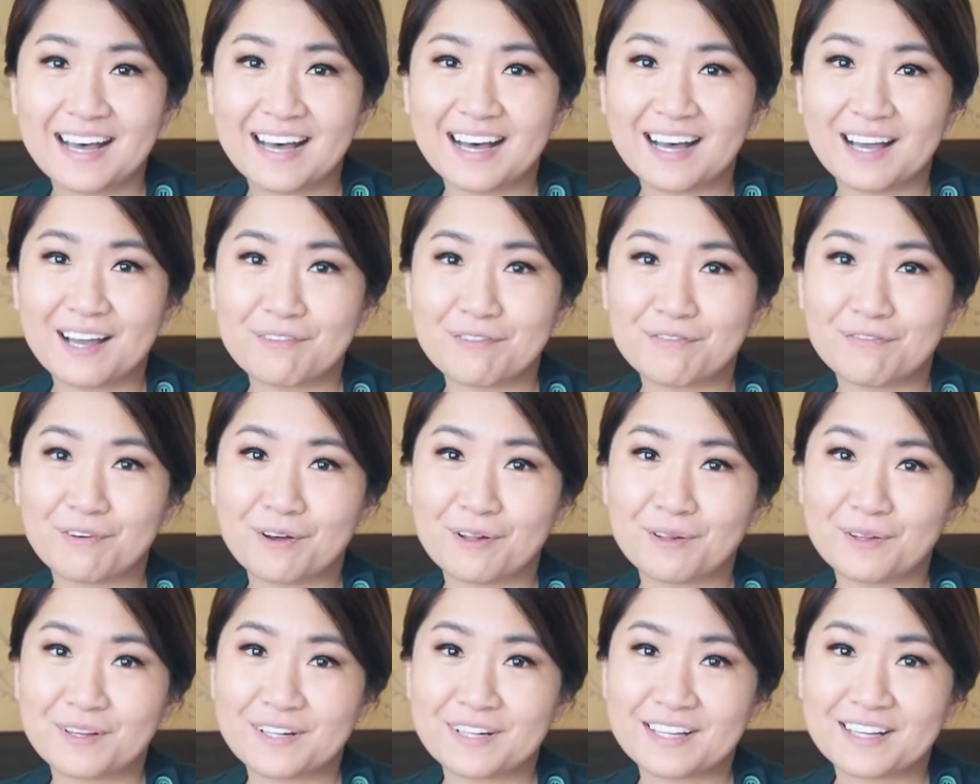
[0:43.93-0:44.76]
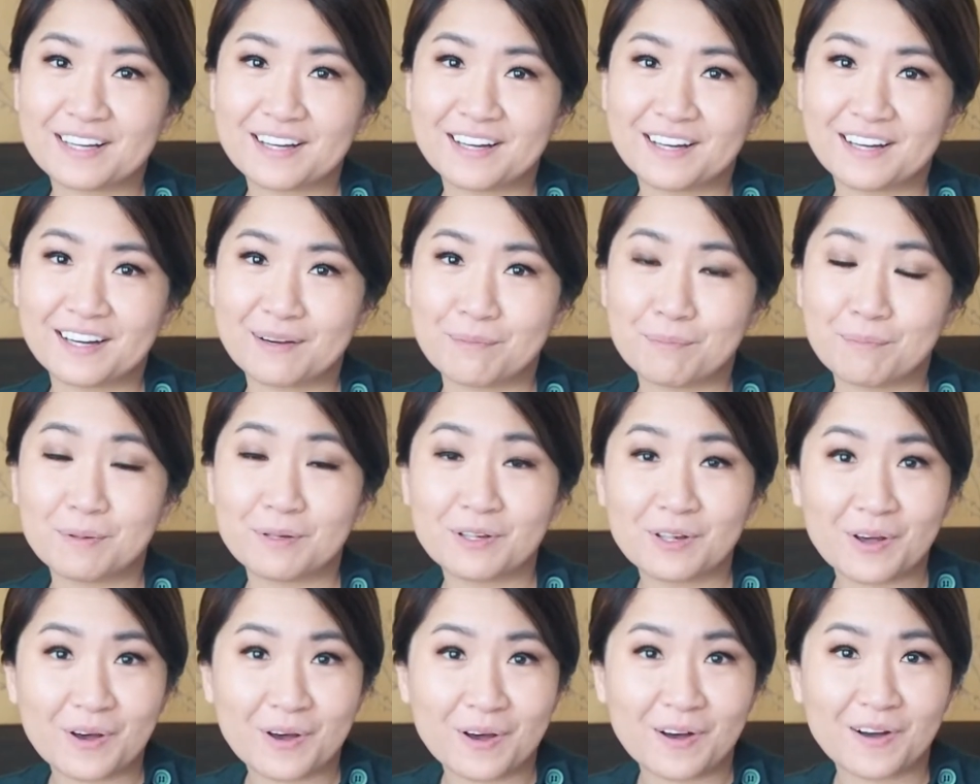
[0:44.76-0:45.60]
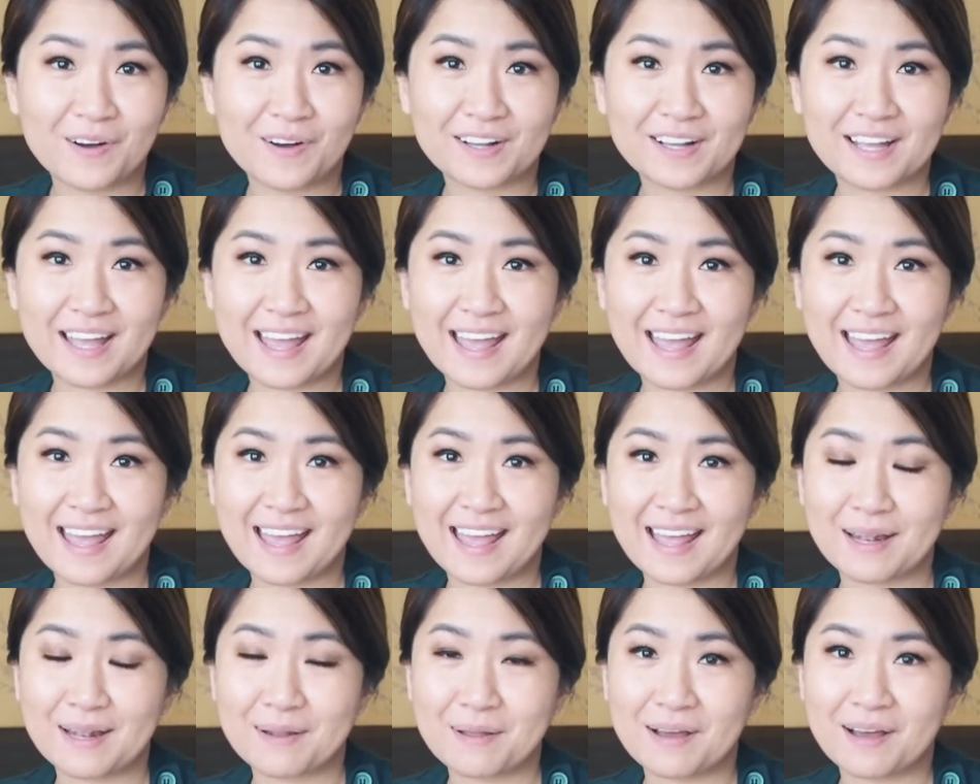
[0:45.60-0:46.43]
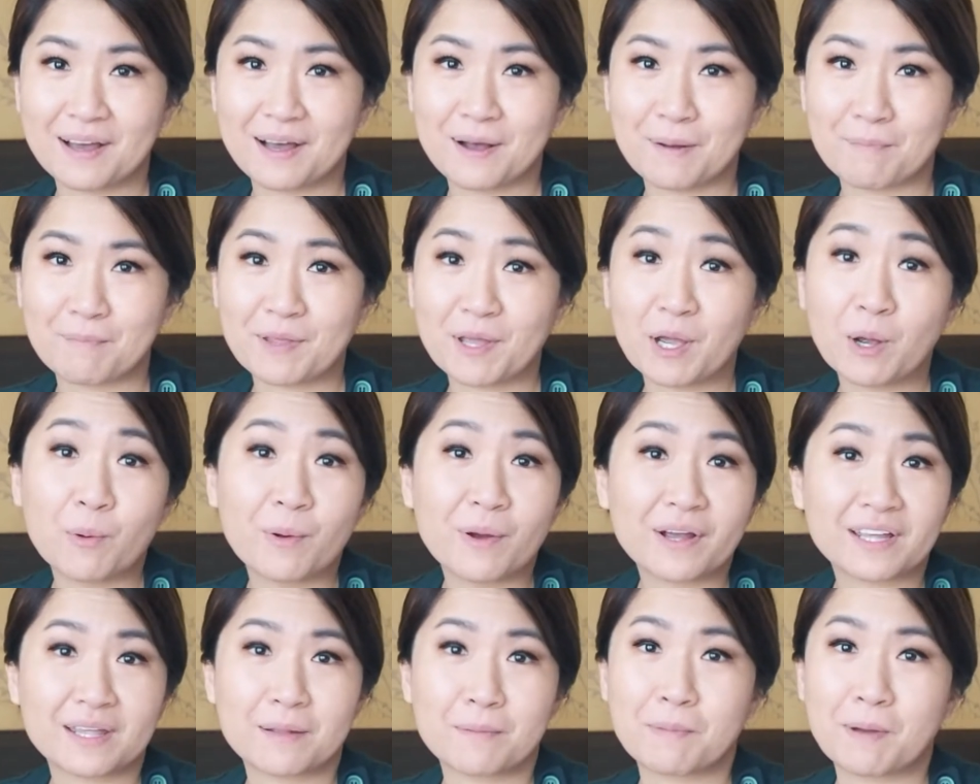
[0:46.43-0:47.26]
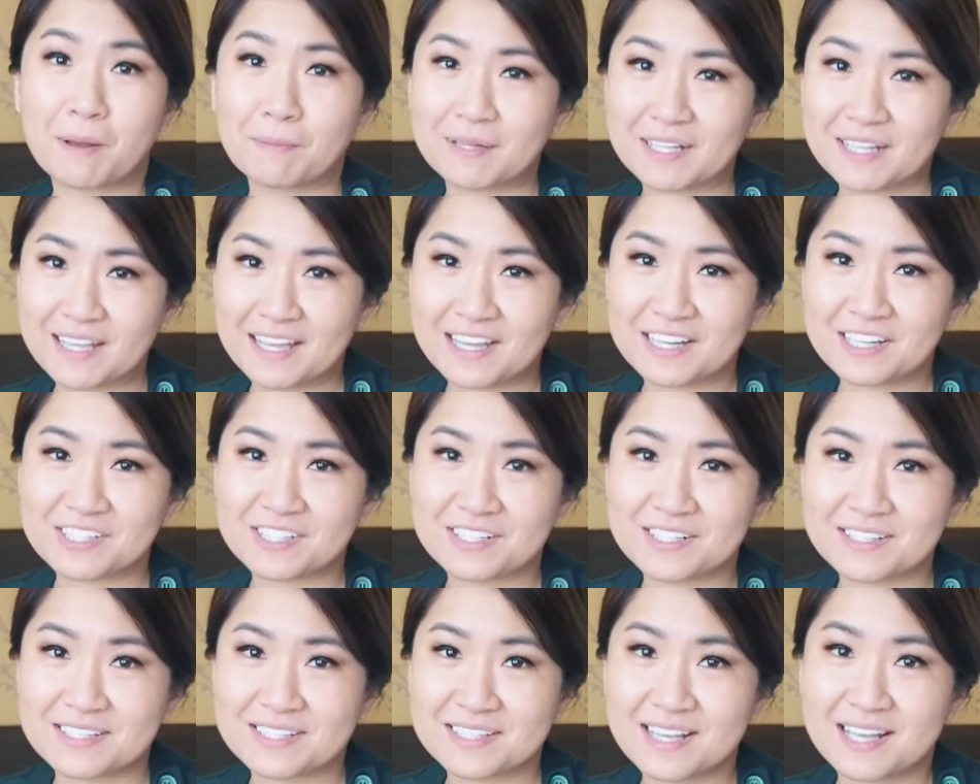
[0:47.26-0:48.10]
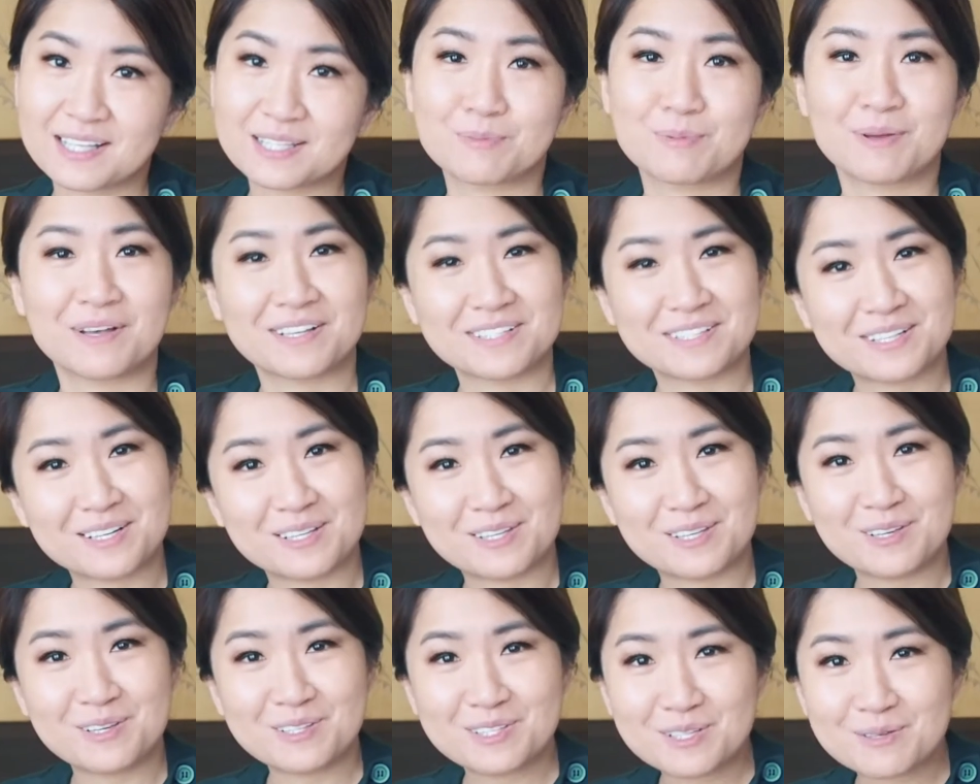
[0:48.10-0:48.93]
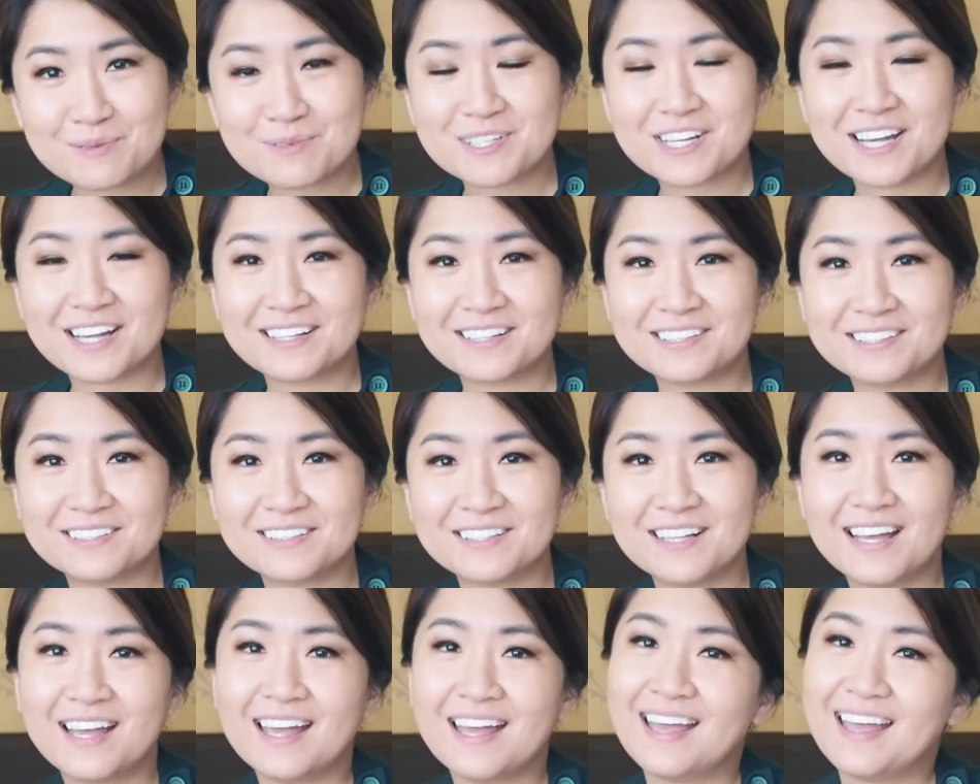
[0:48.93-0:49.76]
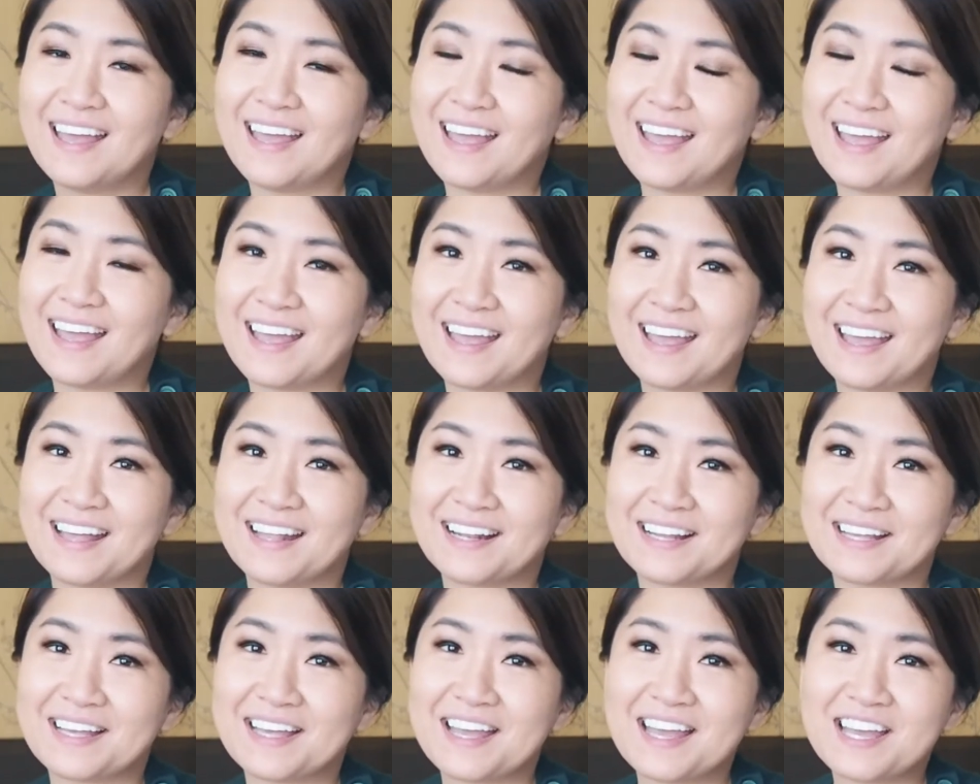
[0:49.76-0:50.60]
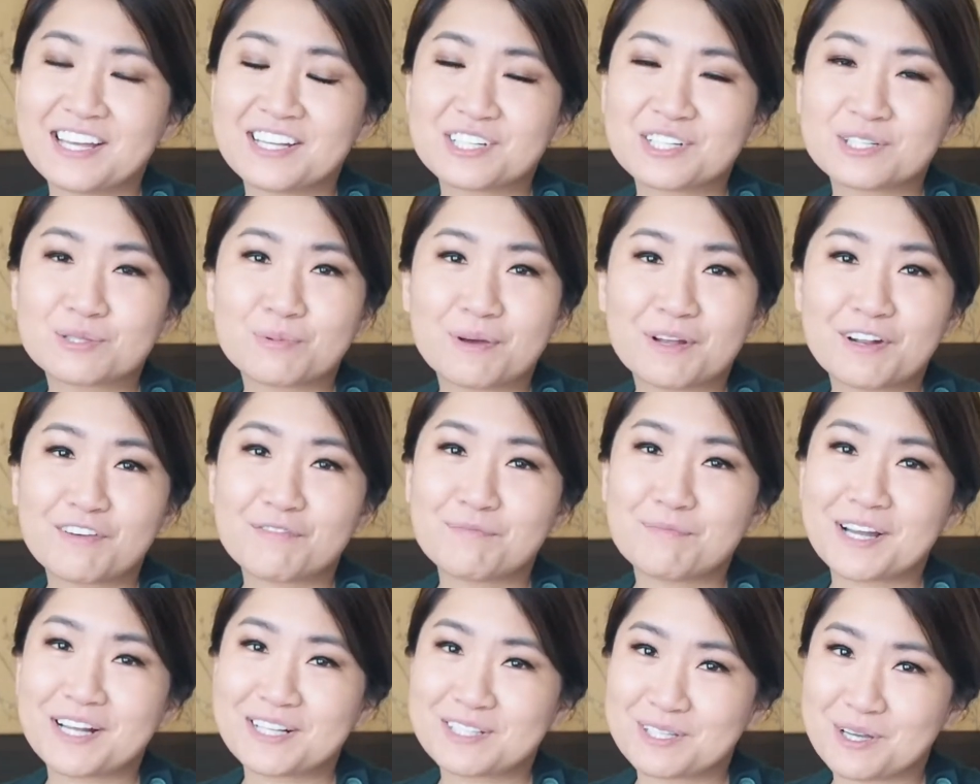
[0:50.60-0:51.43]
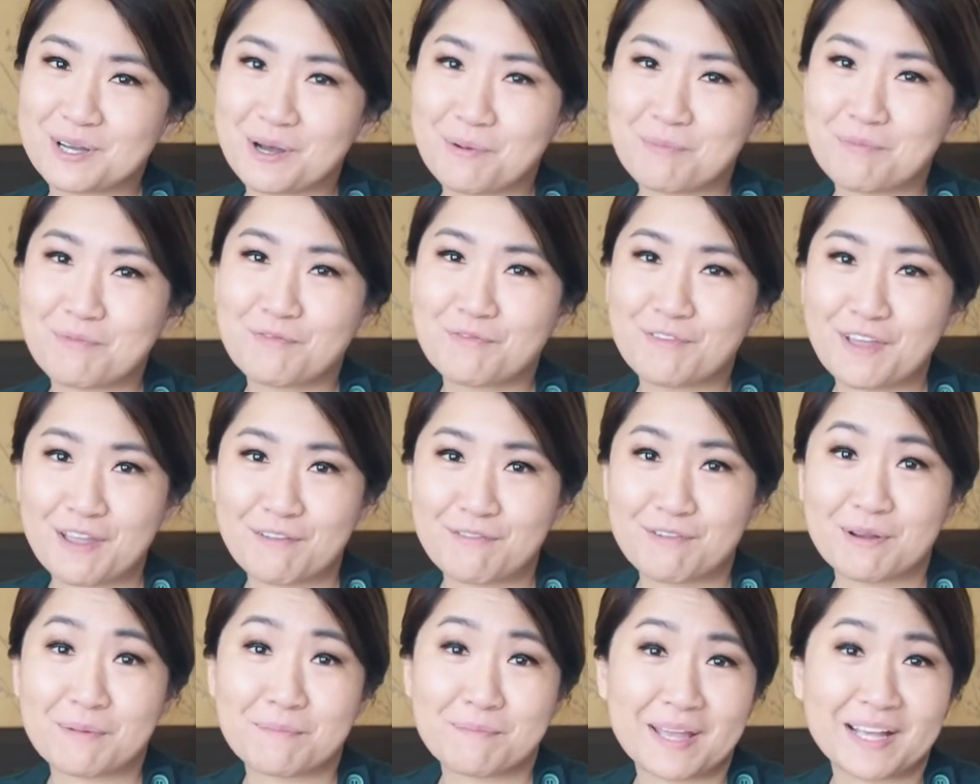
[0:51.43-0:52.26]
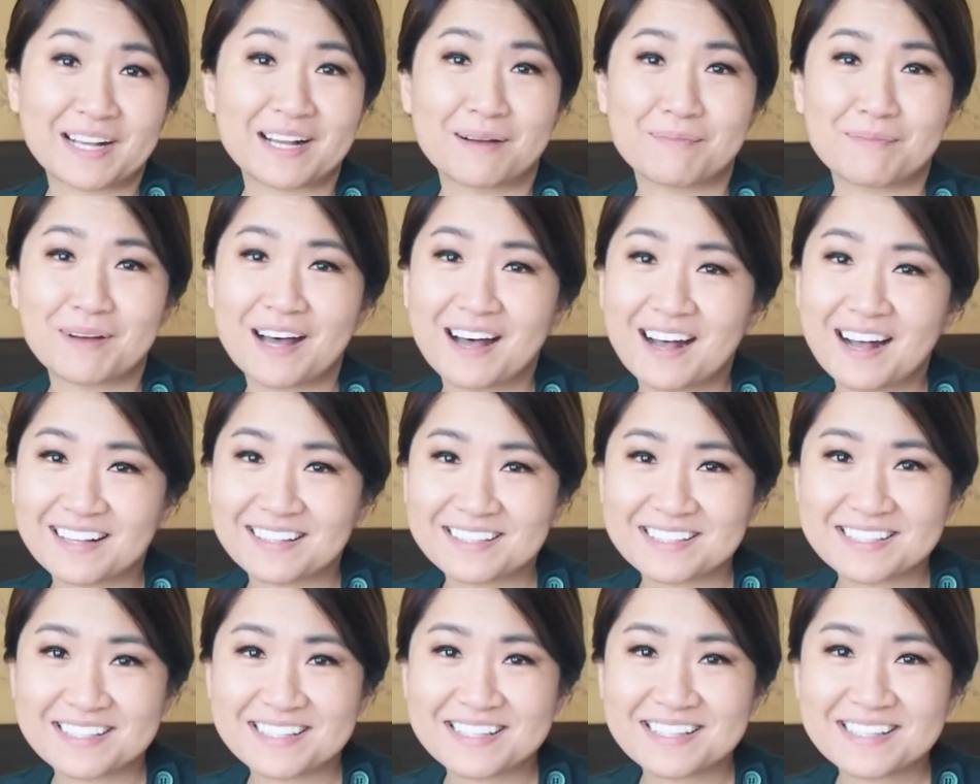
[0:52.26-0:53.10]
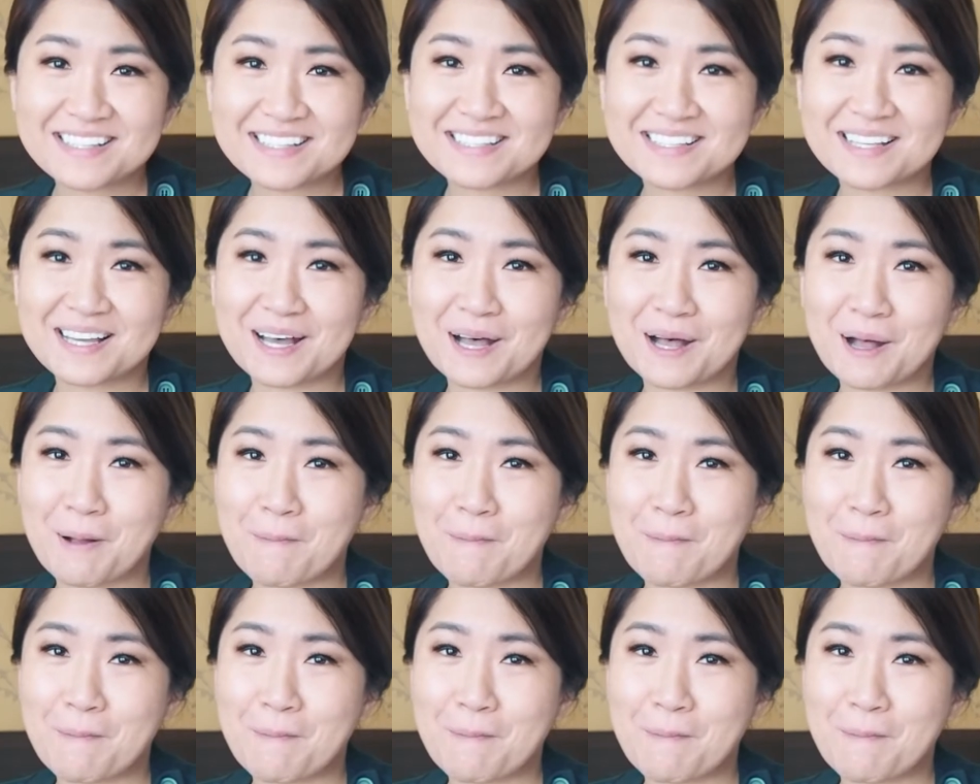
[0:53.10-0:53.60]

I followed her blog and her work in publications as well as her YouTube channel, and she's one of my top favorite makeup artists.